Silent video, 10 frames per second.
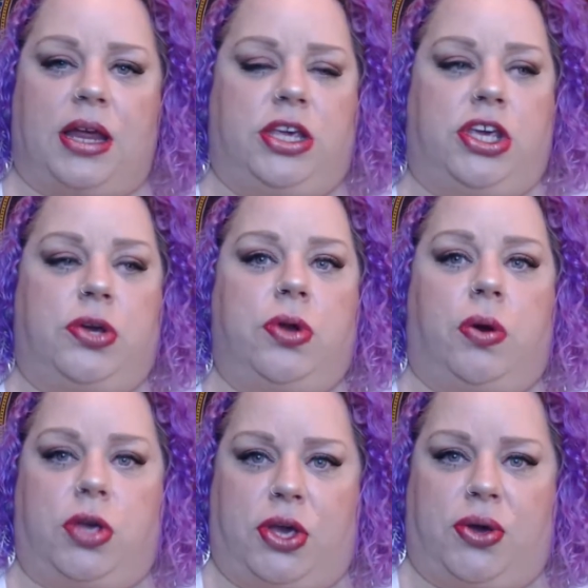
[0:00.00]

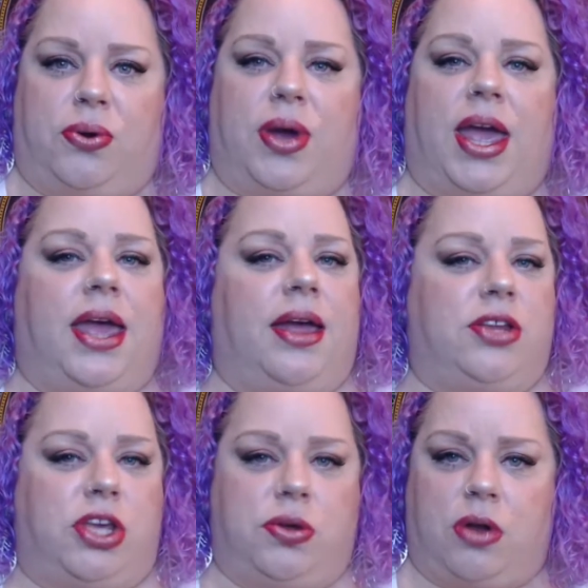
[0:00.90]
you
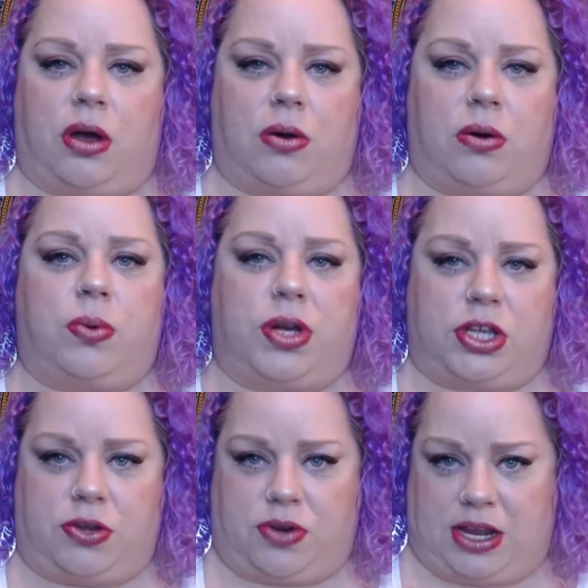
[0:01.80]
and you know what
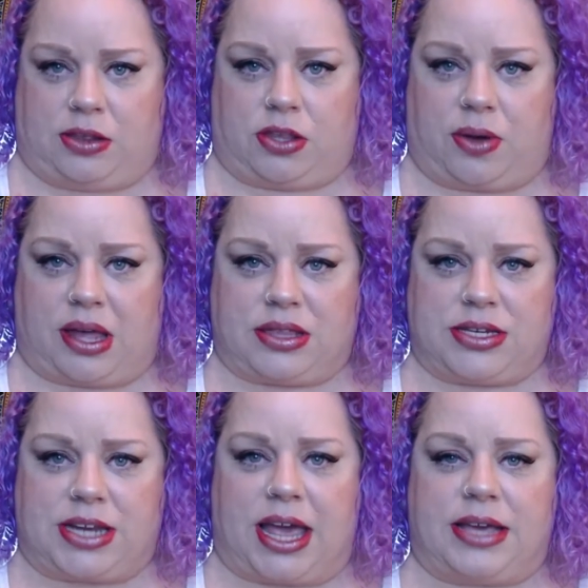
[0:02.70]
you need throughout the
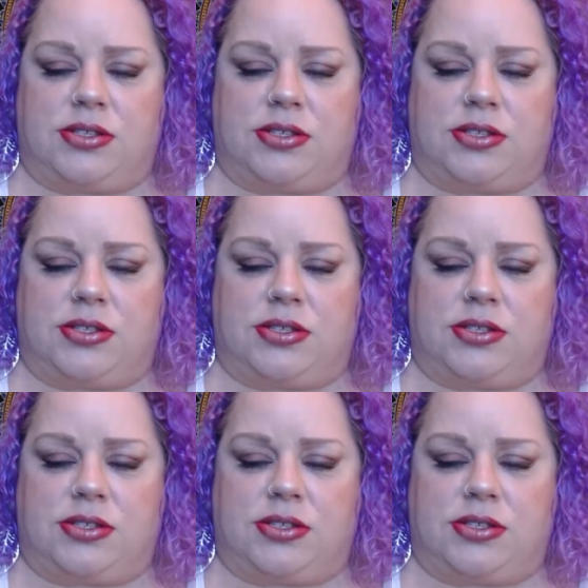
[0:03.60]
day.